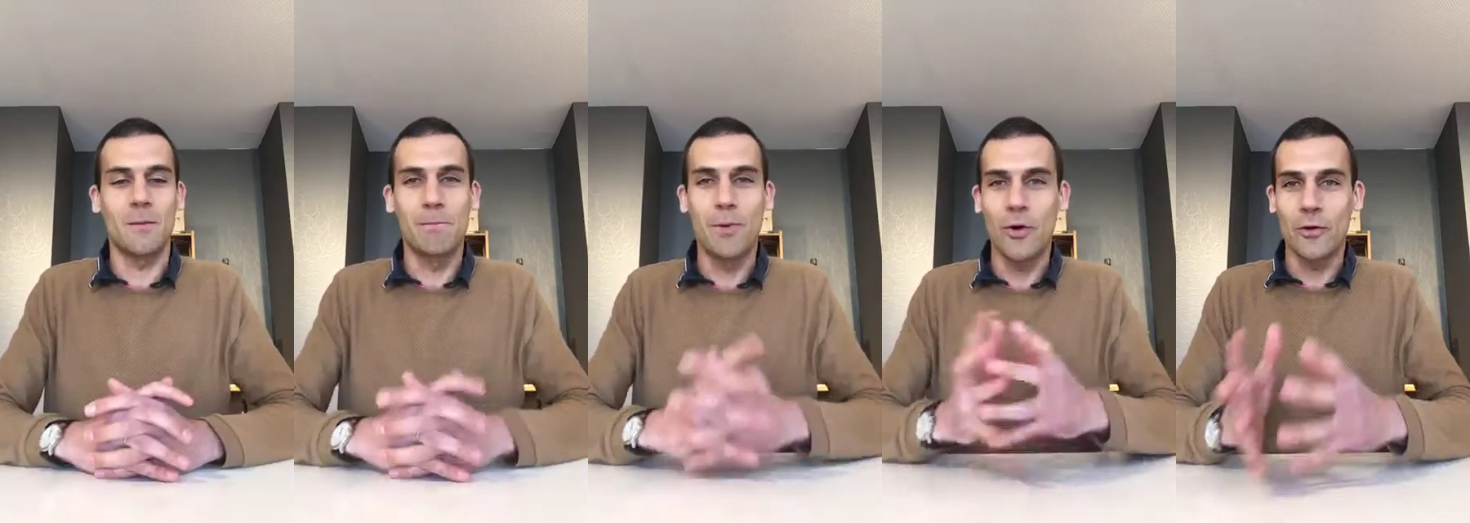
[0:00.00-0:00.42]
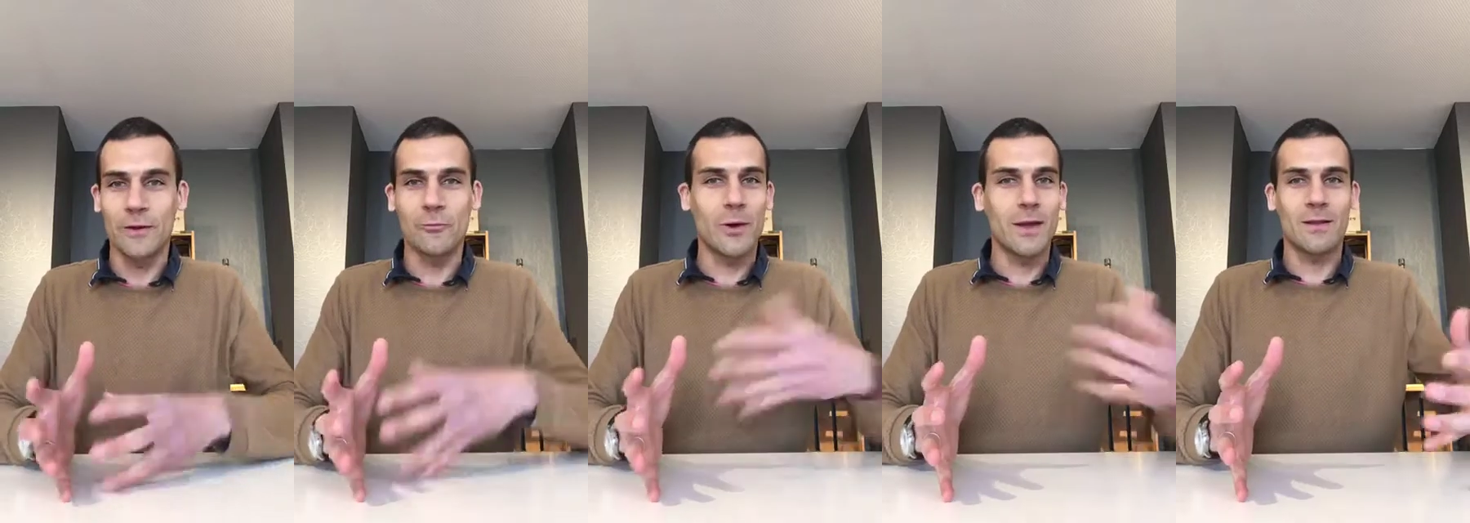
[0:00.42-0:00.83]
born and
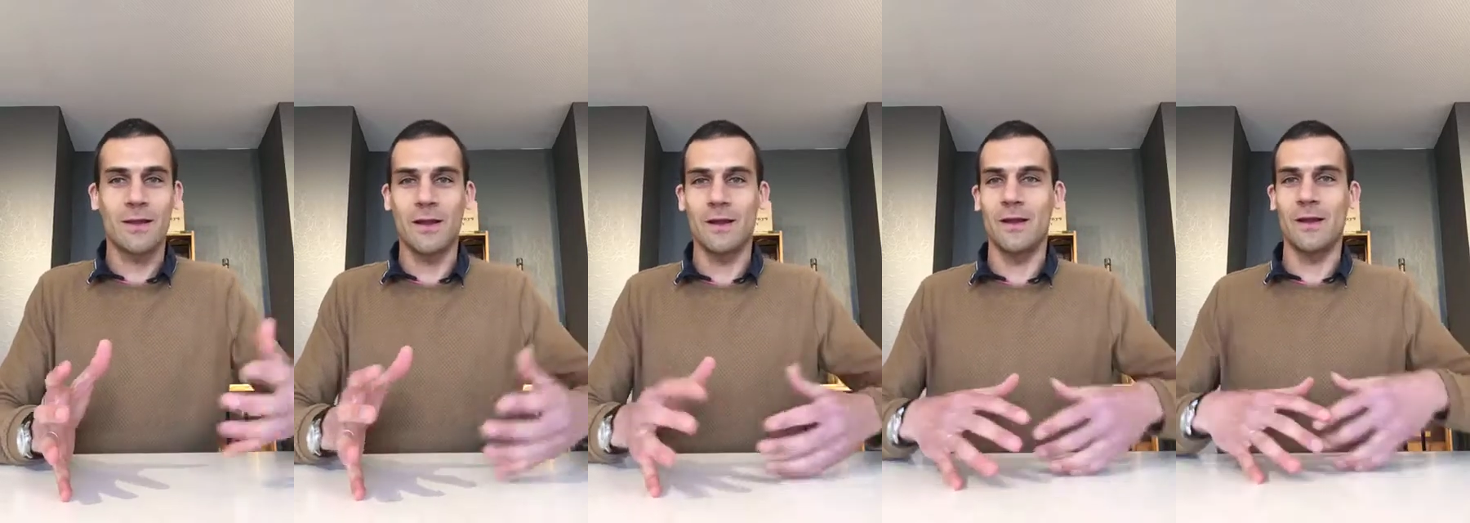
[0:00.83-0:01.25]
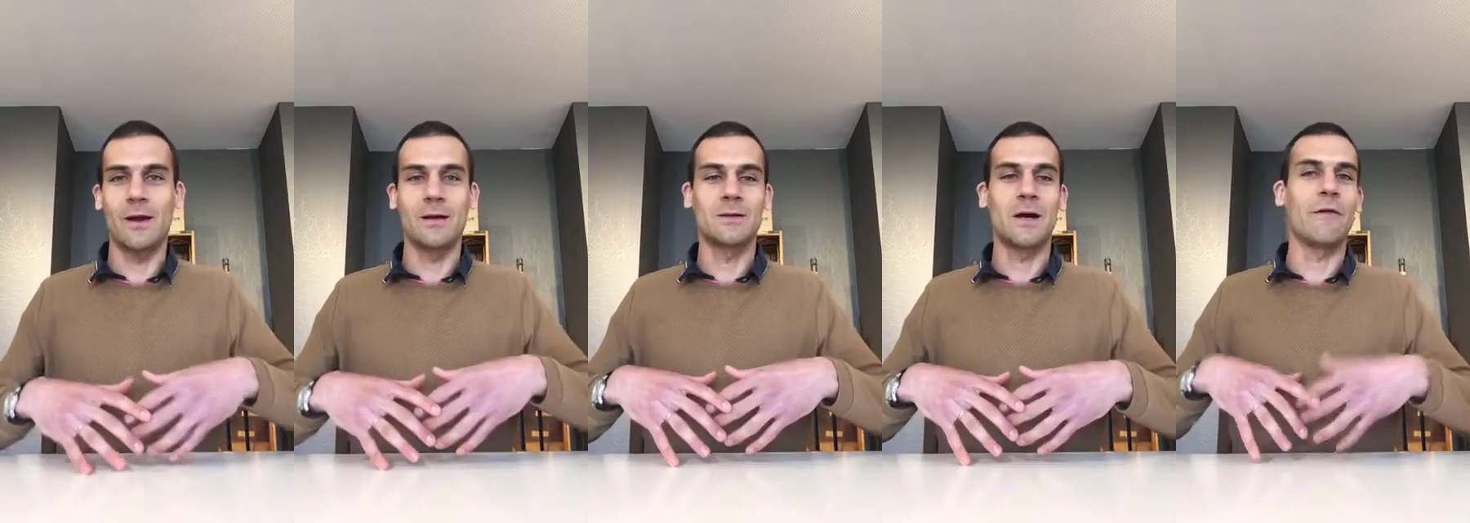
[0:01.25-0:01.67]
raised
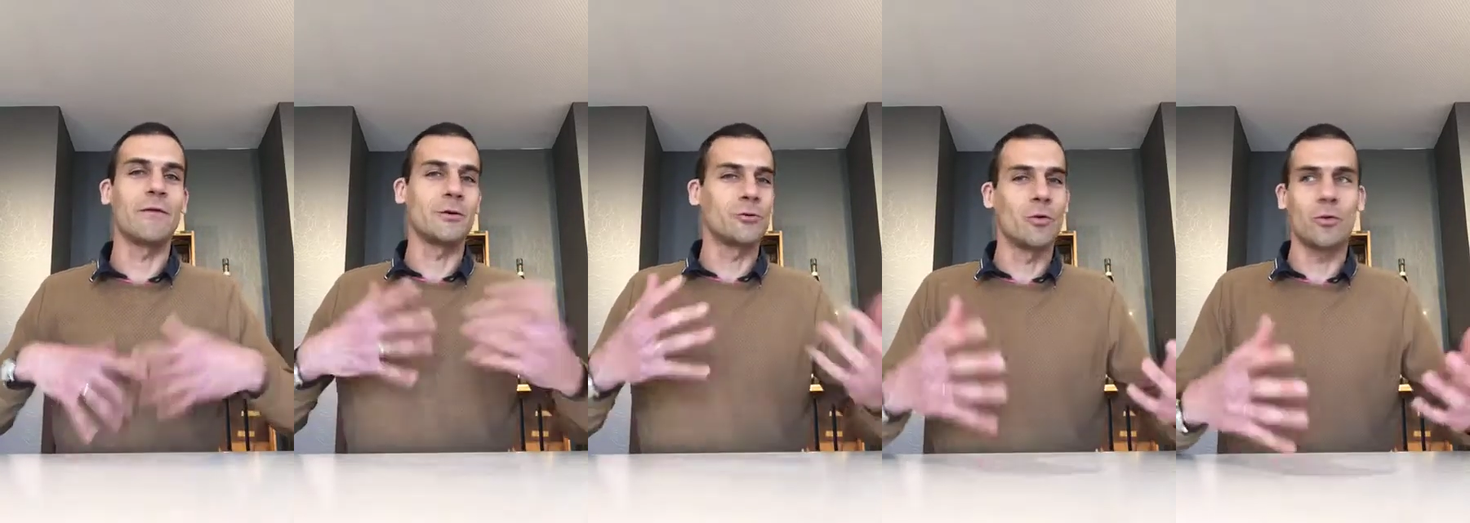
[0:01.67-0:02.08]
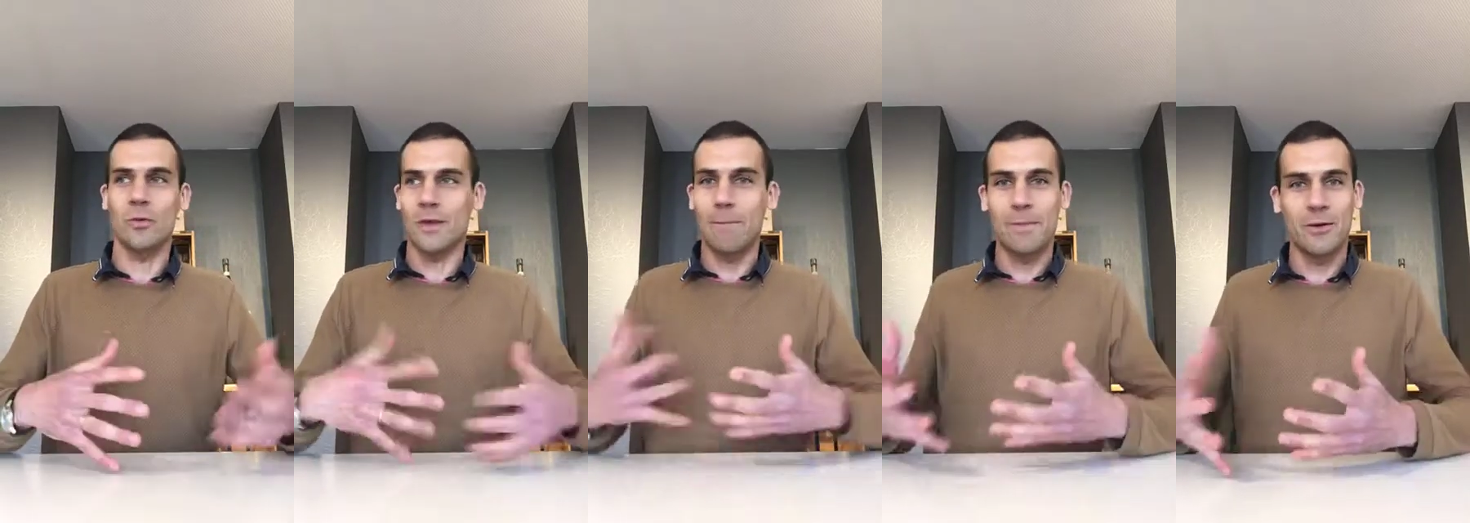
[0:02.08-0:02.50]
here, having grown with
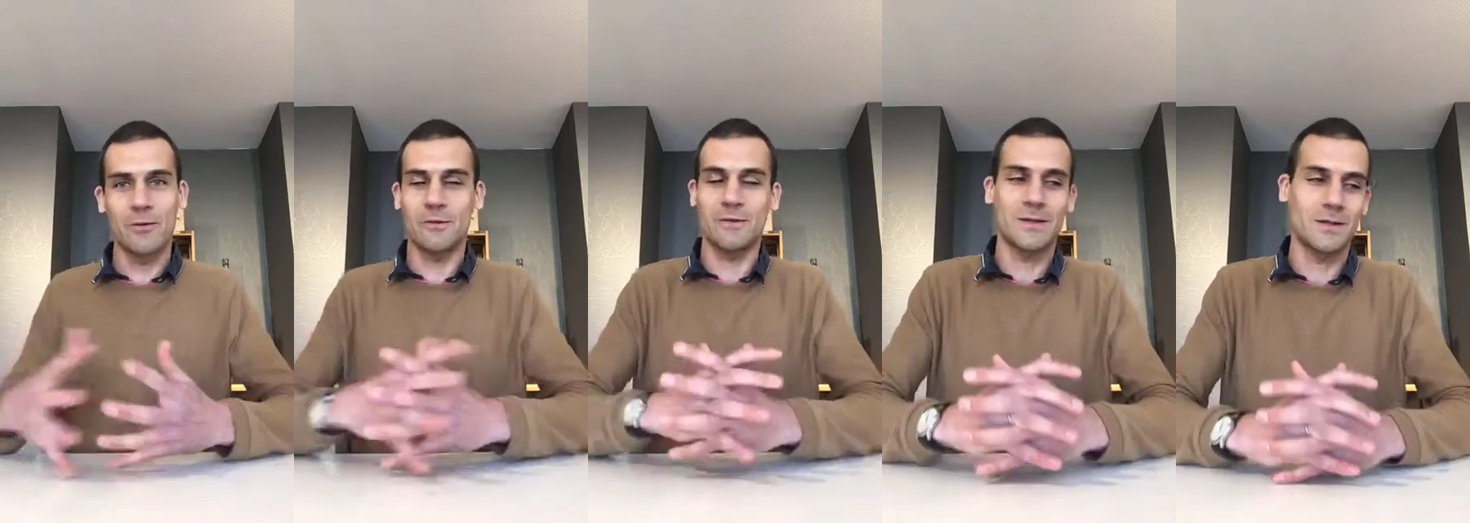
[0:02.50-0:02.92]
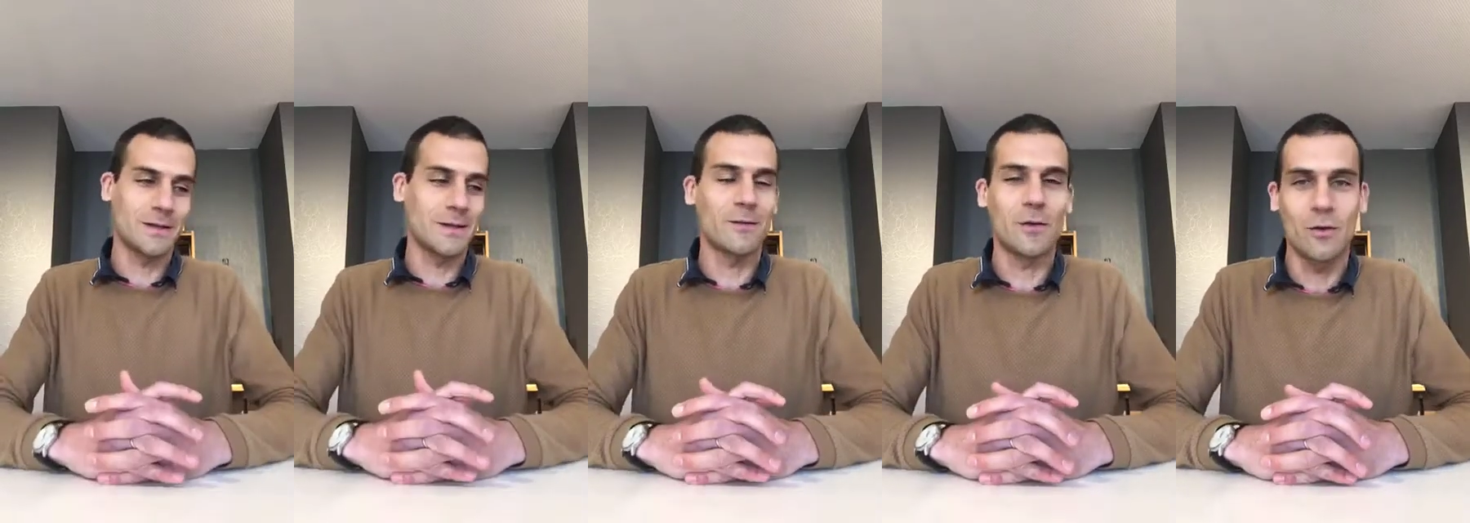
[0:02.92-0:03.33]
our parents
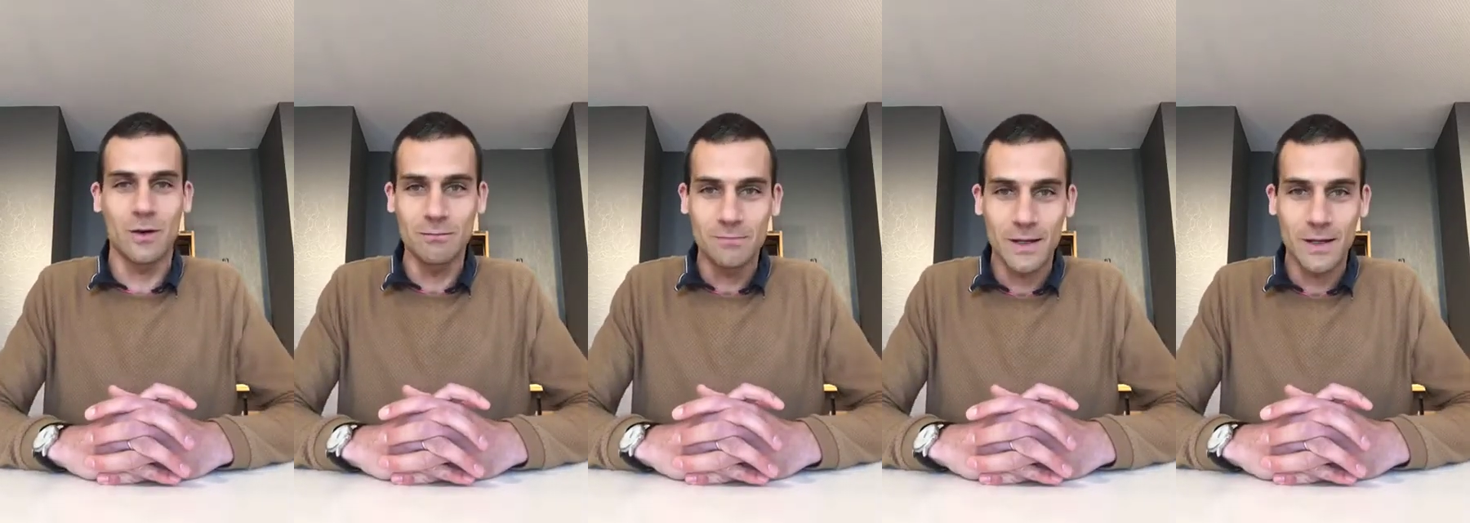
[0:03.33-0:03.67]
and so on.